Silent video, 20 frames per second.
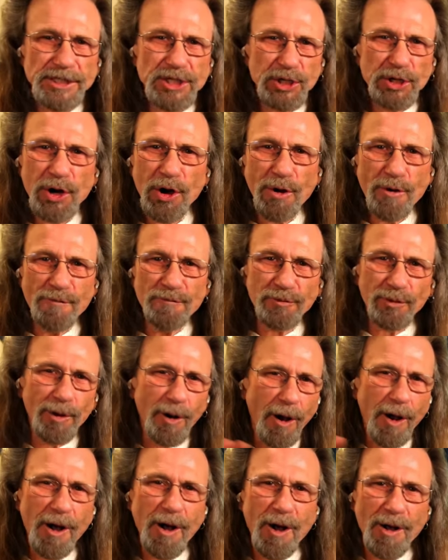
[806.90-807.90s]
you know, for
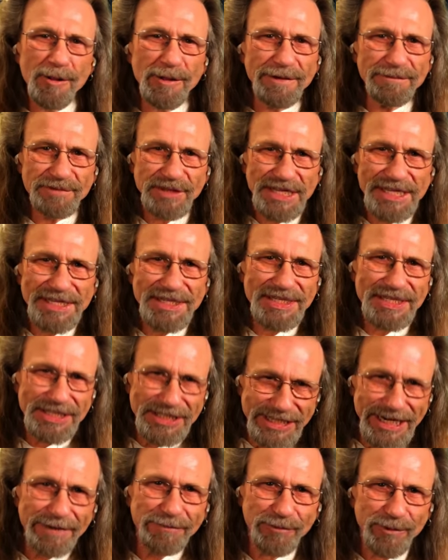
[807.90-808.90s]
all of these
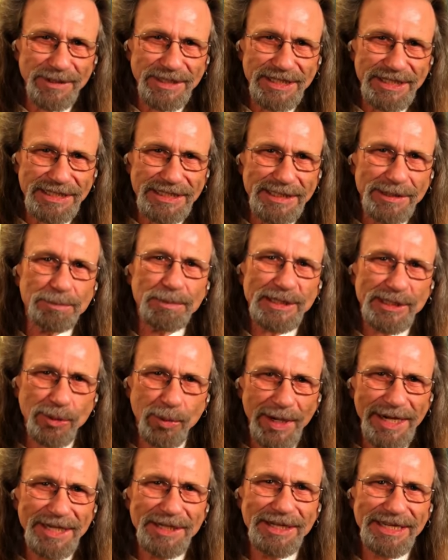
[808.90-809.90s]
differences
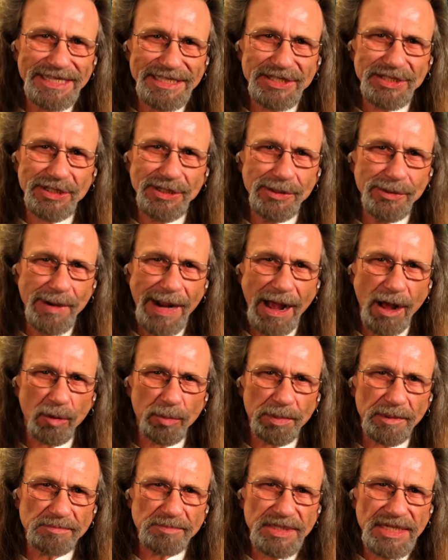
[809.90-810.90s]
between these two
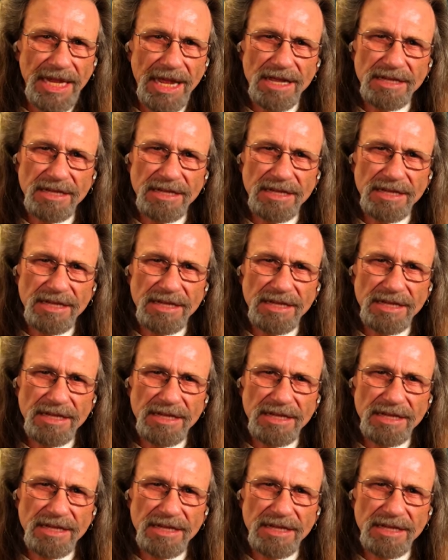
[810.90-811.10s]
albums,